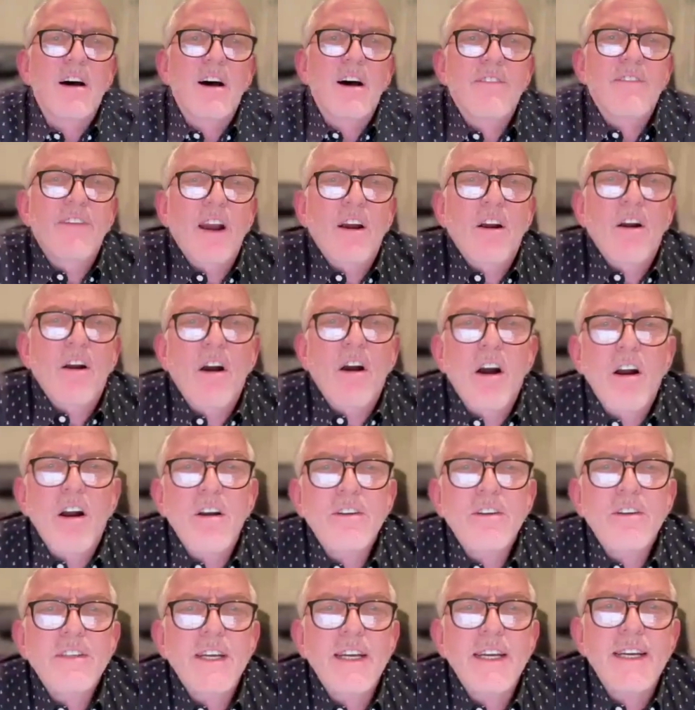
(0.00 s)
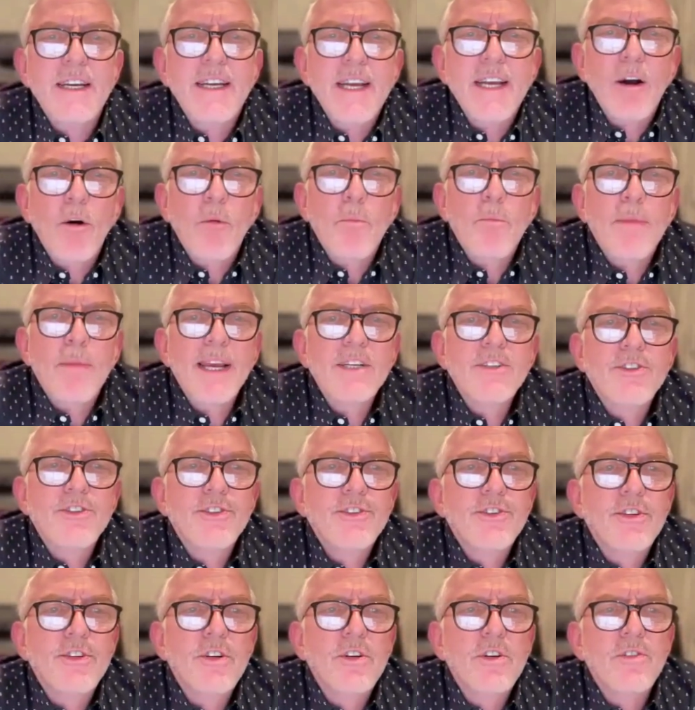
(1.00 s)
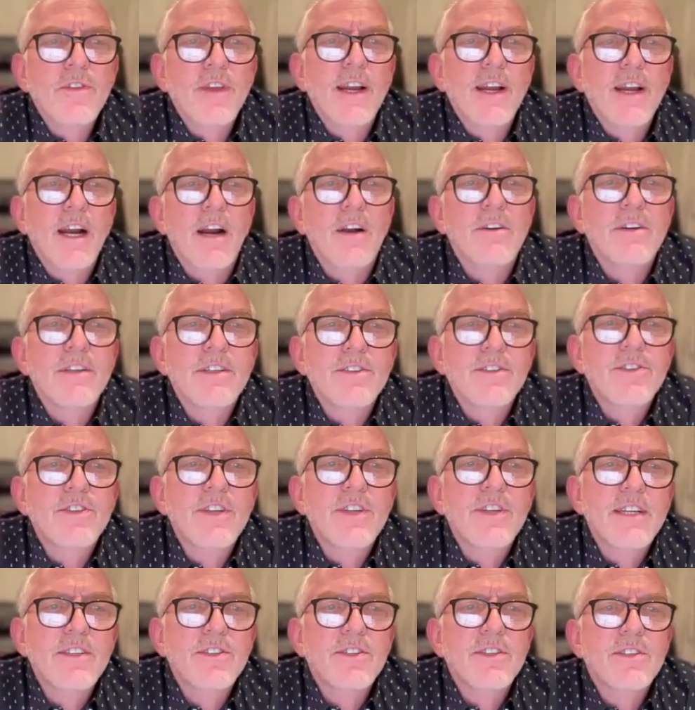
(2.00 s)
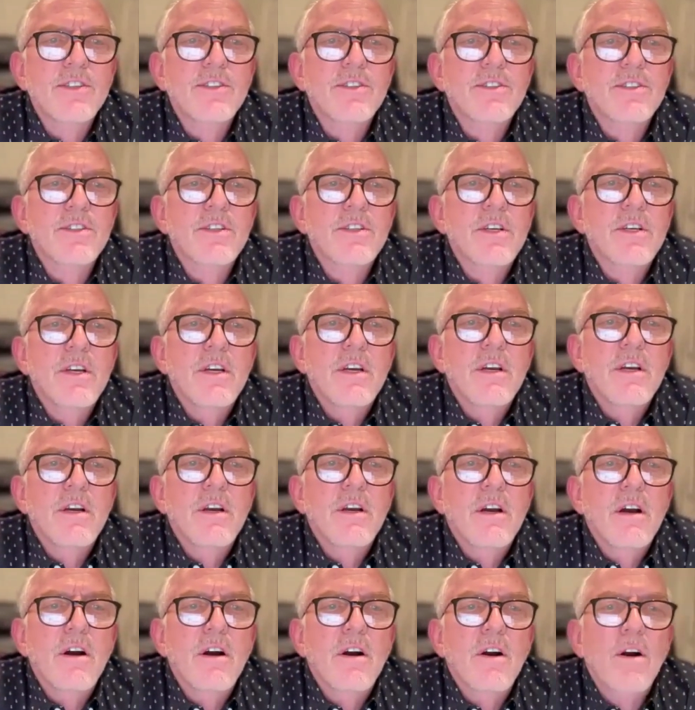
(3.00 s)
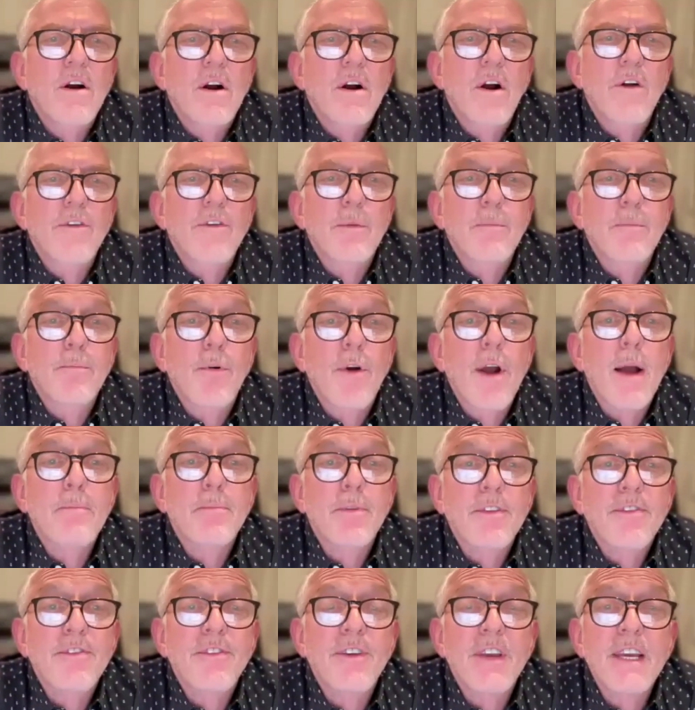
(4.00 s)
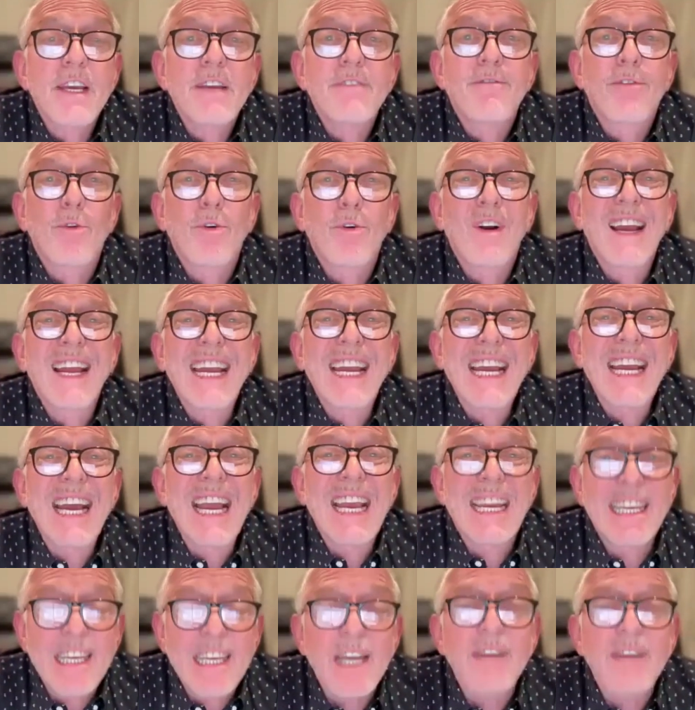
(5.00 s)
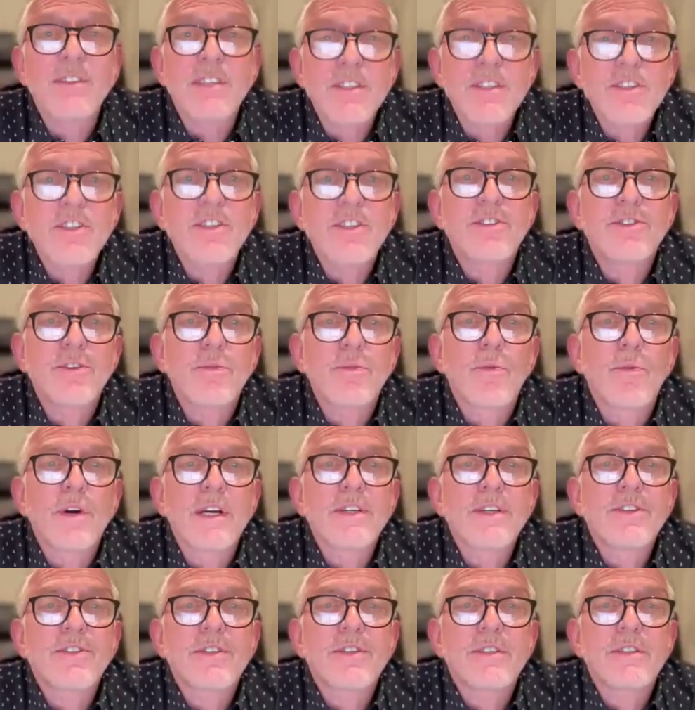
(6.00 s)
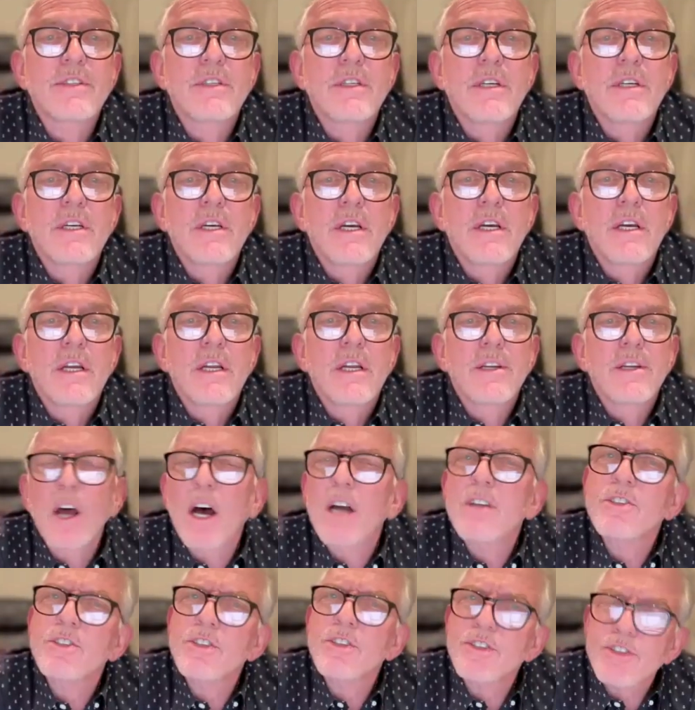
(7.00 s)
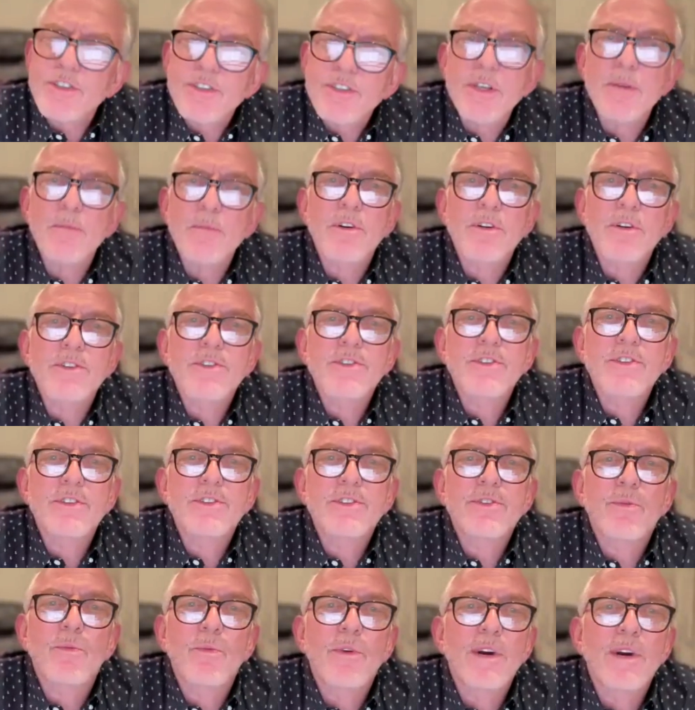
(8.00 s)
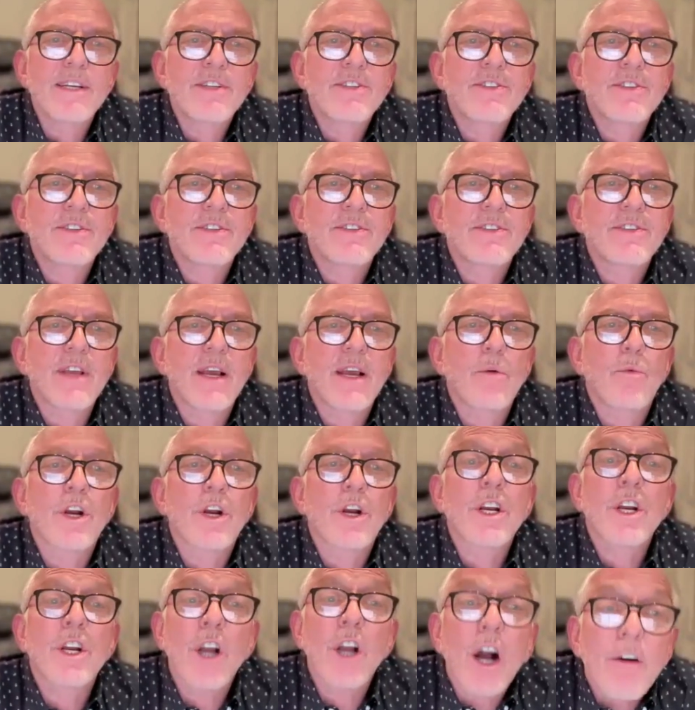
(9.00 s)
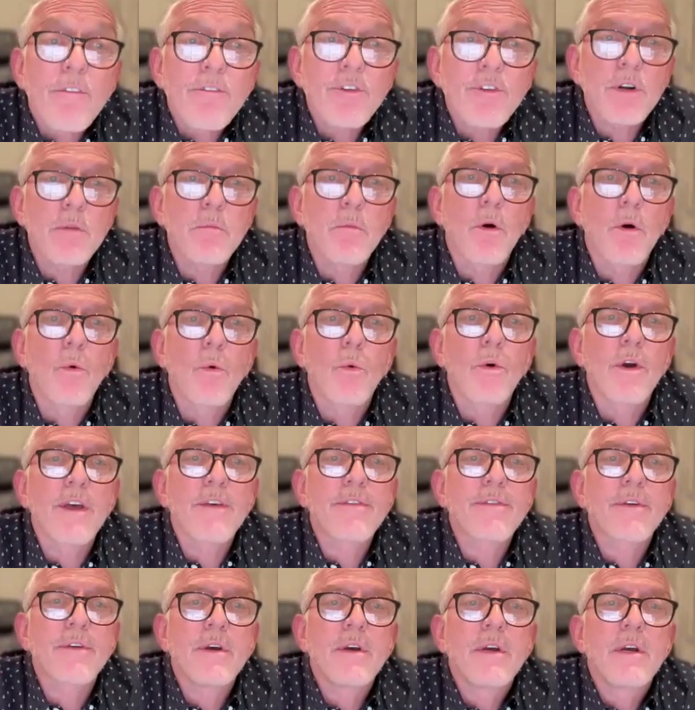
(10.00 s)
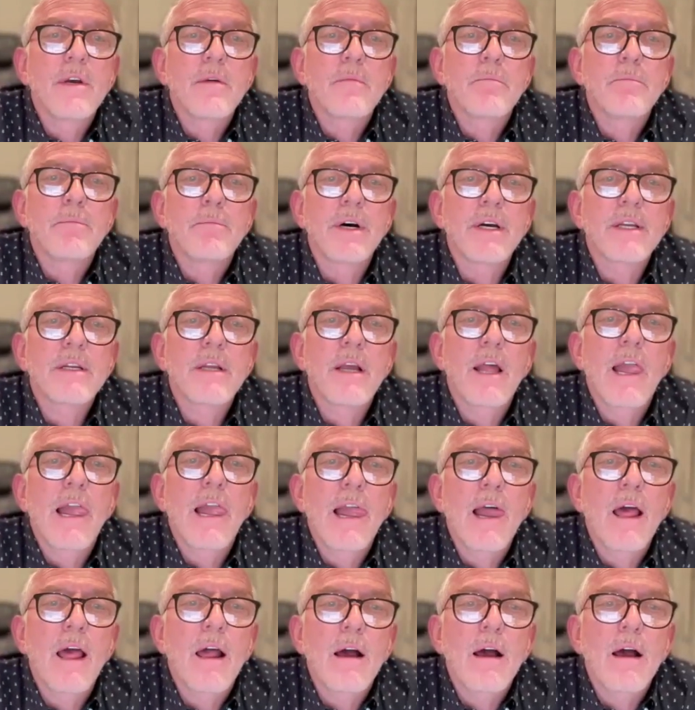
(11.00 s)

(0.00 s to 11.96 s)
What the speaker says: of our heart and help make sure that our decisions are the proper thing for a given situation, not just similar situations that we're comfortable with, but